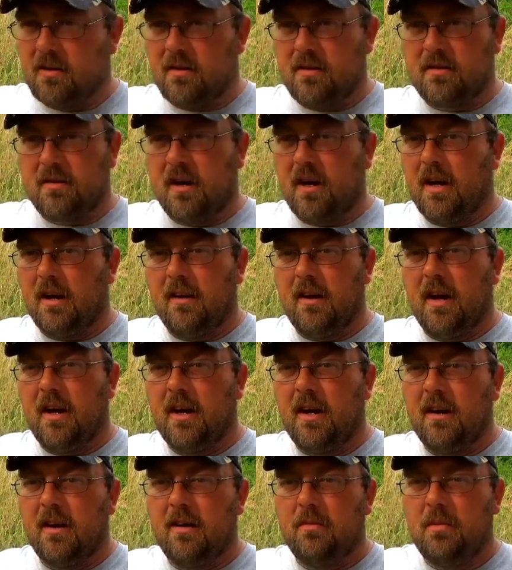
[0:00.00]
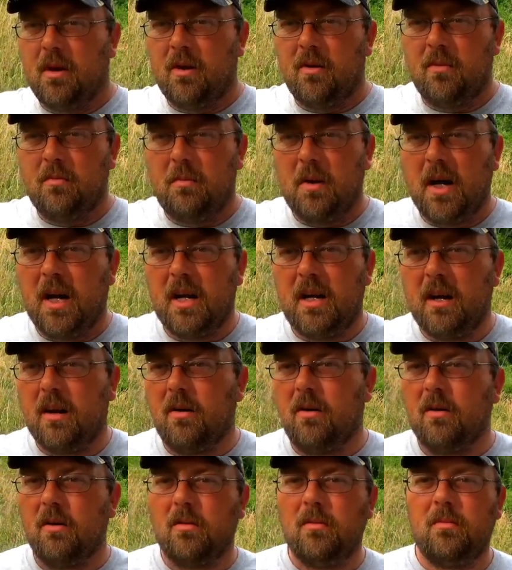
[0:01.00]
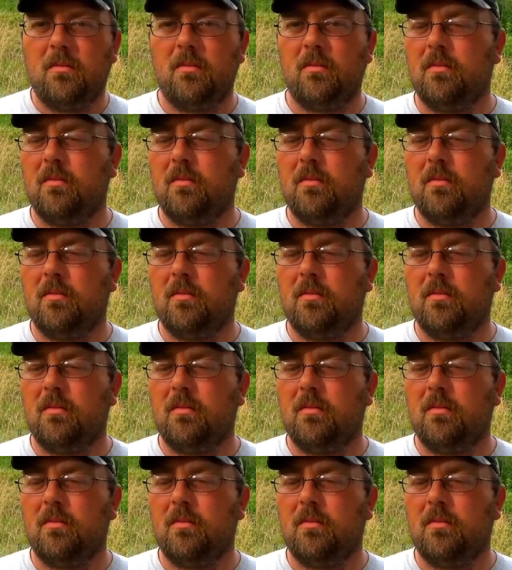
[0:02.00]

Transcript: Just like right here in my old backyard.